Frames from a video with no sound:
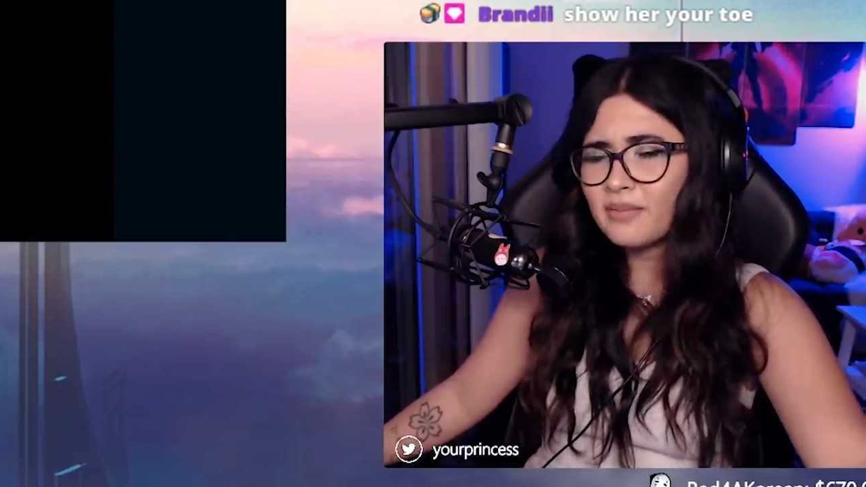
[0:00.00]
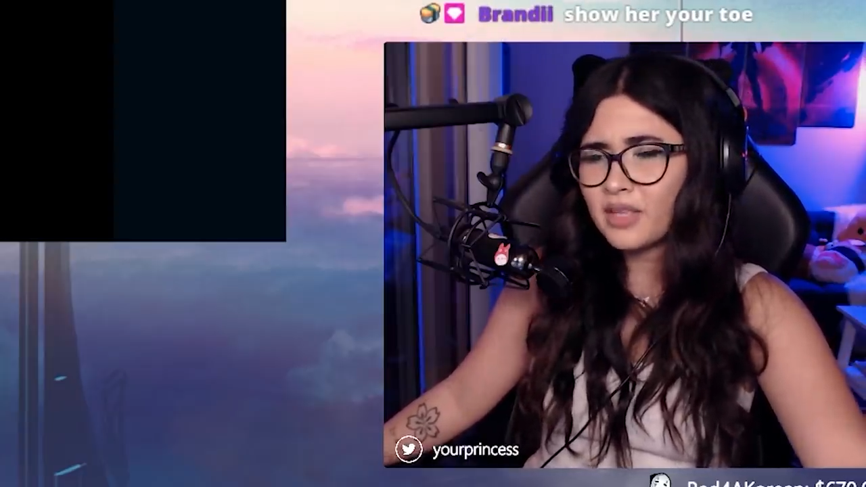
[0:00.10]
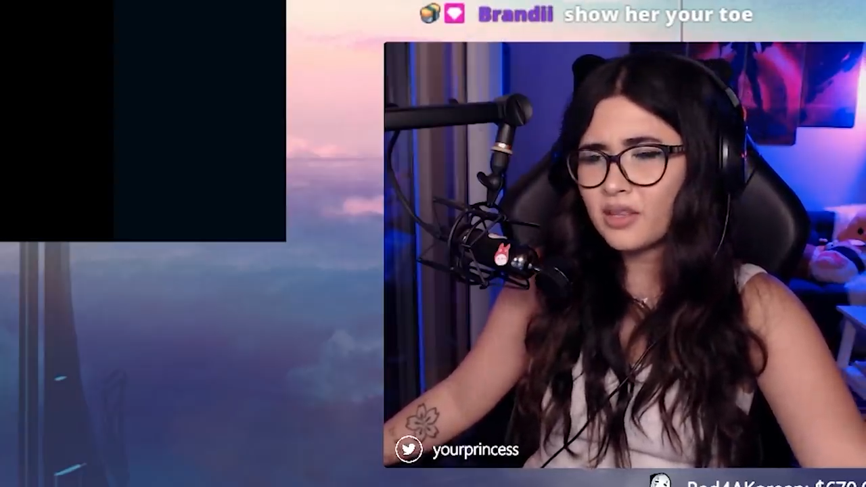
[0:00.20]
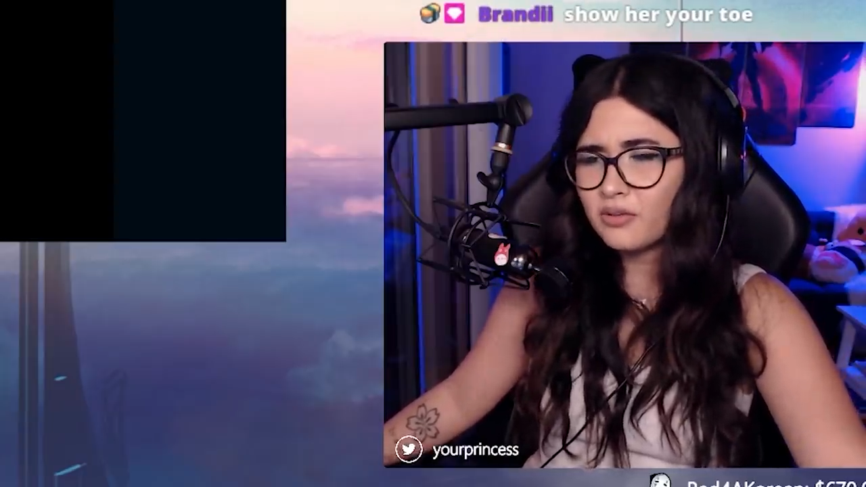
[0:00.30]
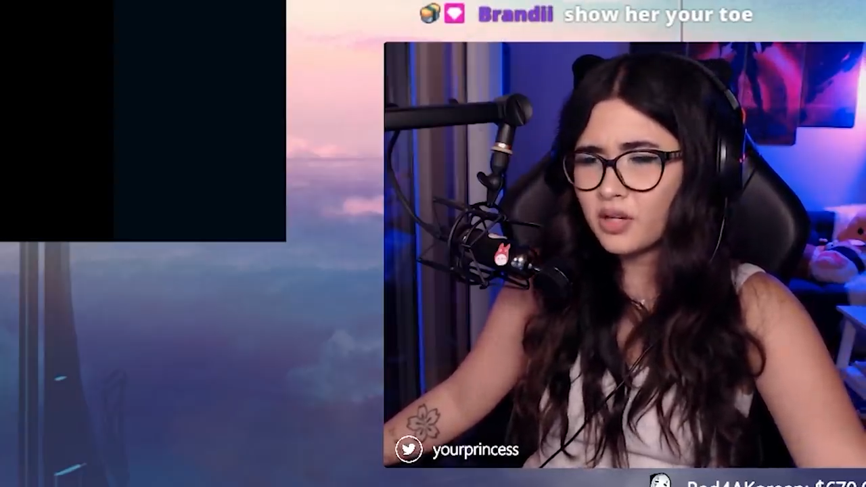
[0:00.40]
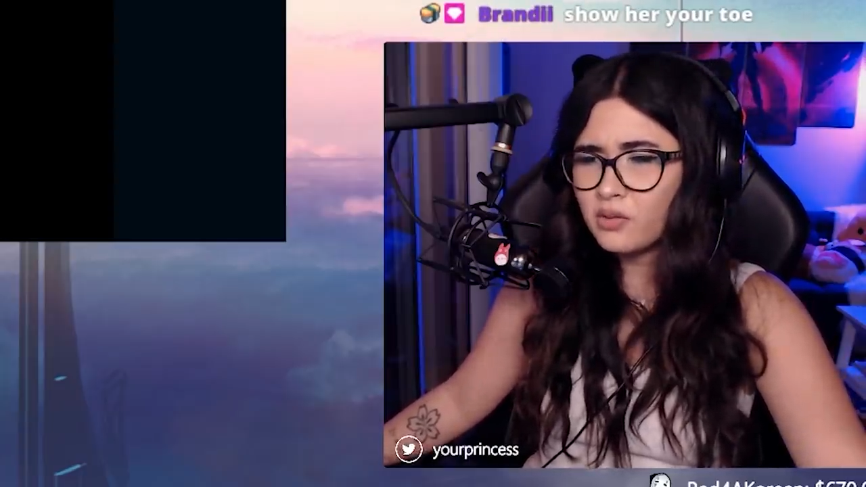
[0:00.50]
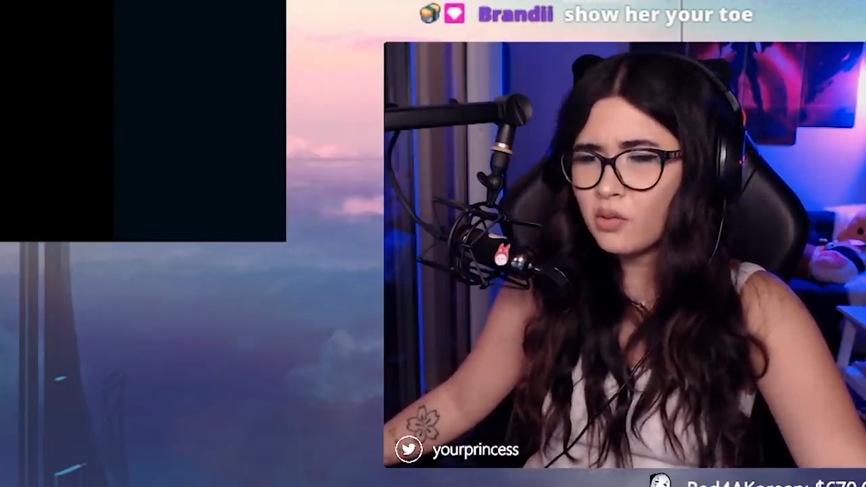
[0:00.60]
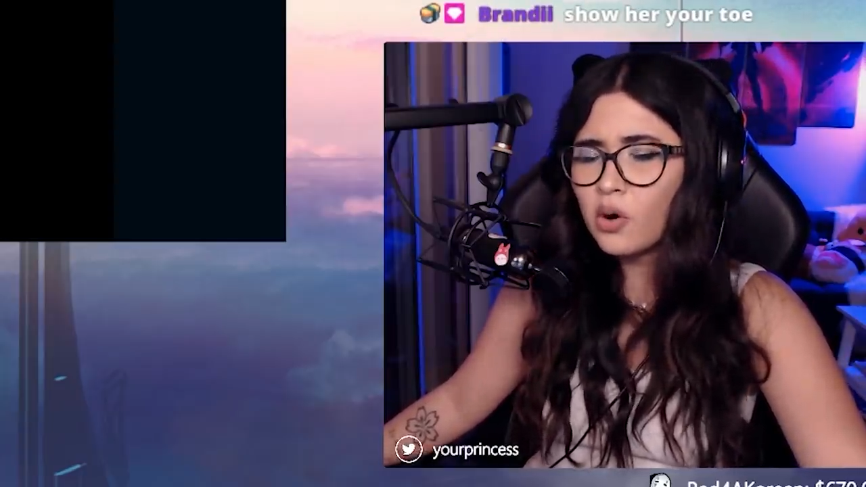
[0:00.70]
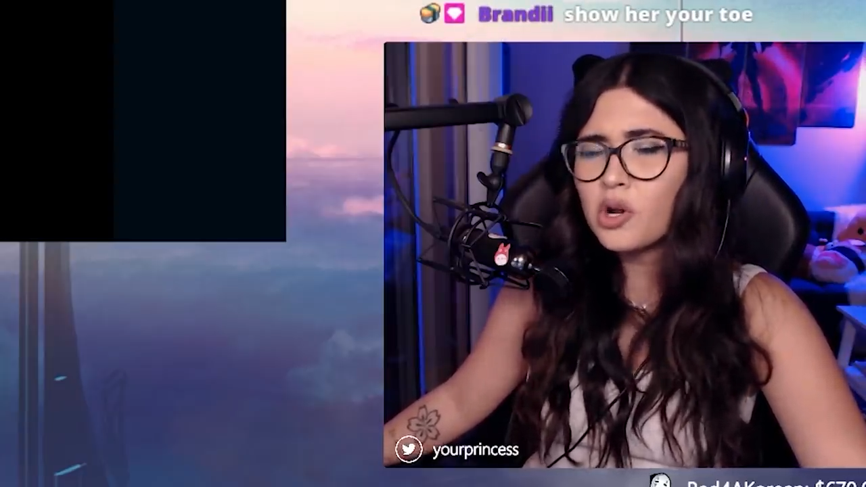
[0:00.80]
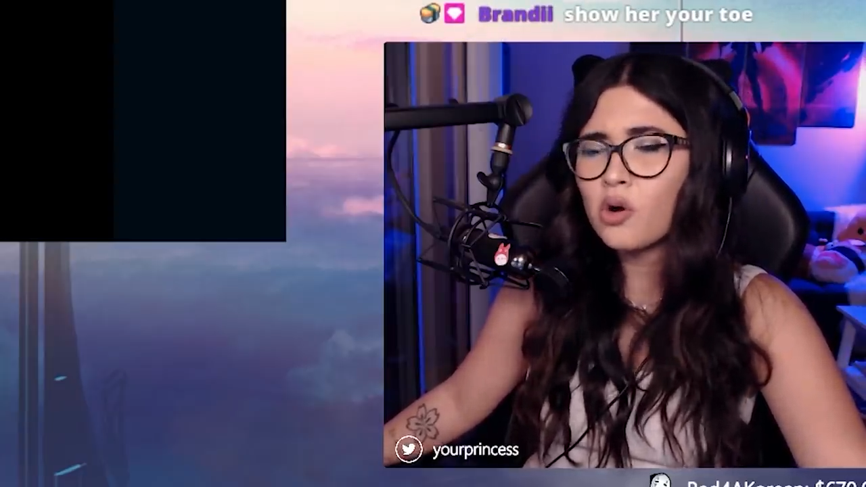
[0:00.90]
me though, no?
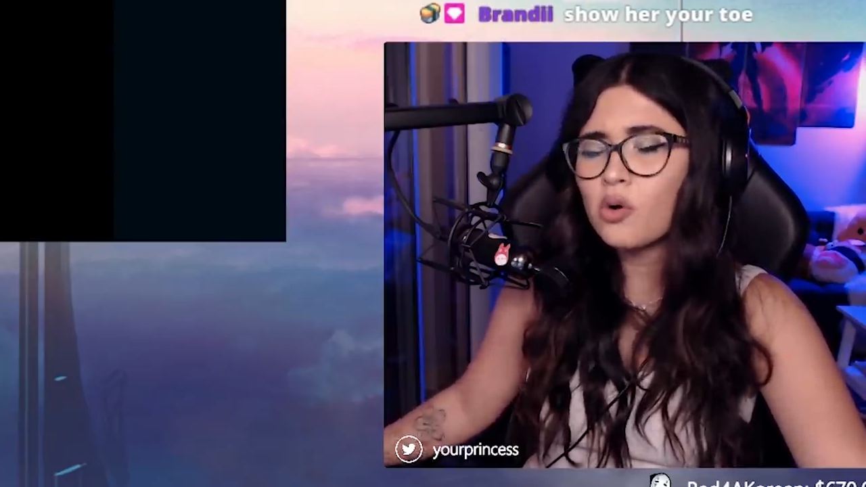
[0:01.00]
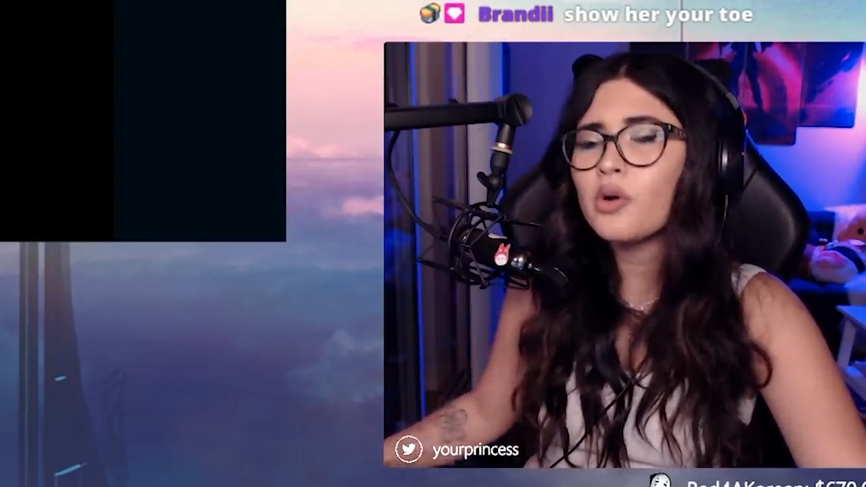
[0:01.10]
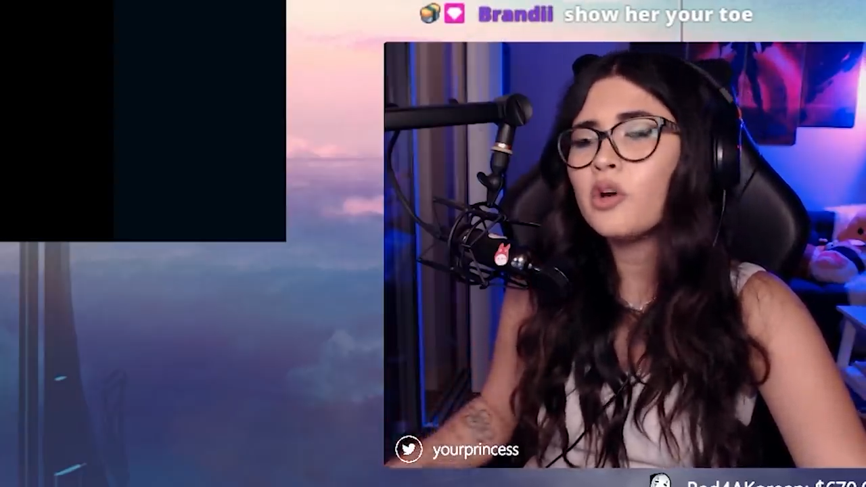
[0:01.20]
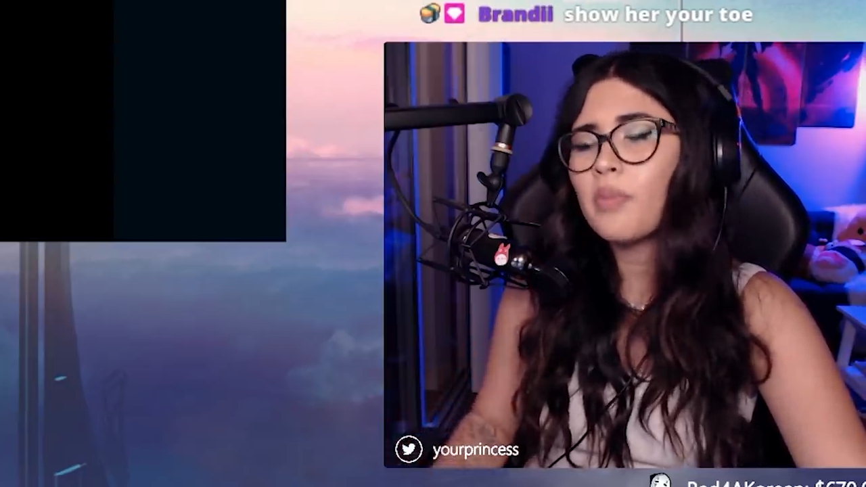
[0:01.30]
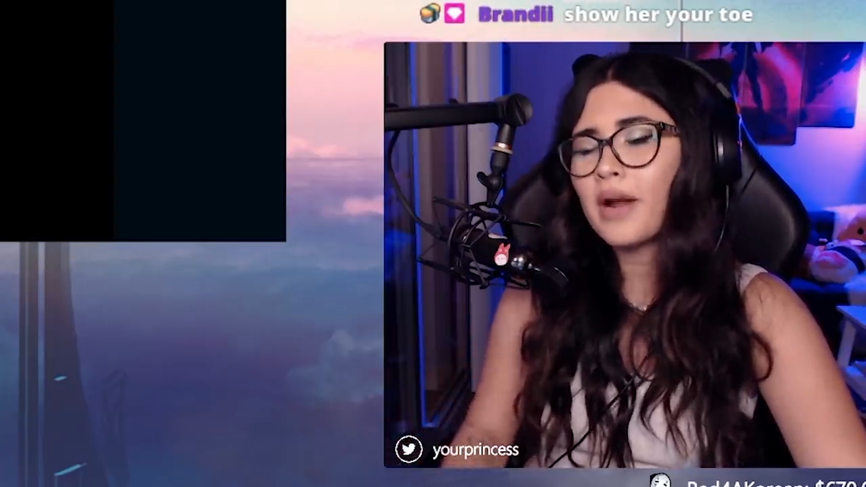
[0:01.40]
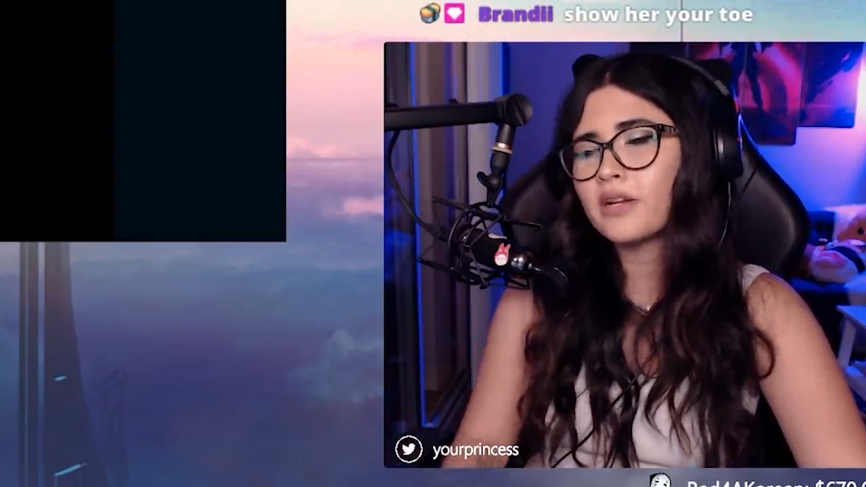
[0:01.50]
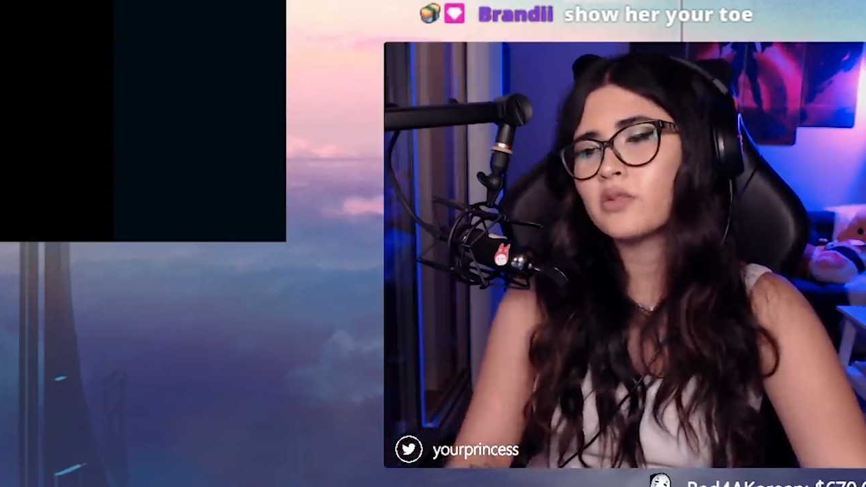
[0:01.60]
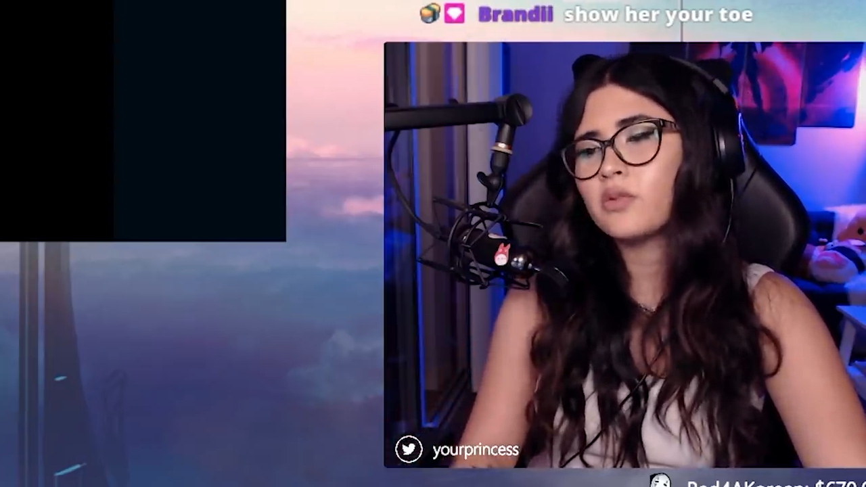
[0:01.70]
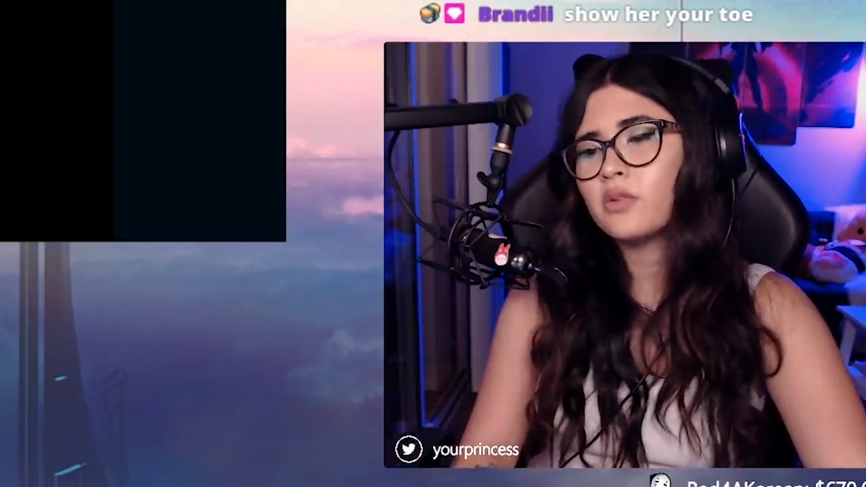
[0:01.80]
Or no? Oh, you can go practice no, duel.